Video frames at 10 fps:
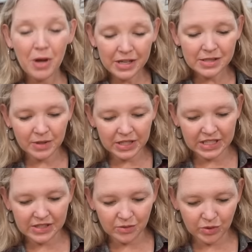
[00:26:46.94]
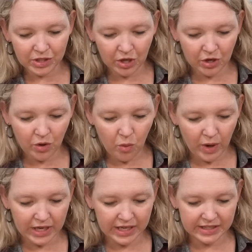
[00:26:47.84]
possibilities really are
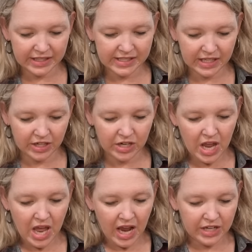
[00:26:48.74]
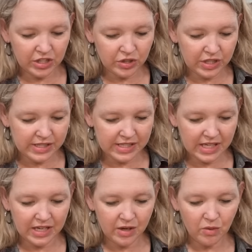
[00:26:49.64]
quite endless here. And you can
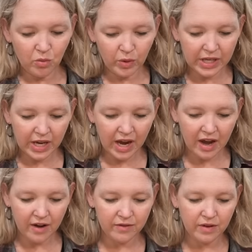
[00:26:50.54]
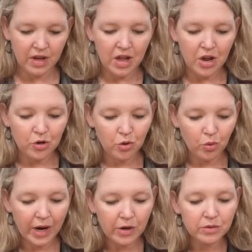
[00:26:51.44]
see we have
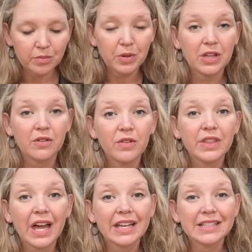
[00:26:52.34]
ground beef that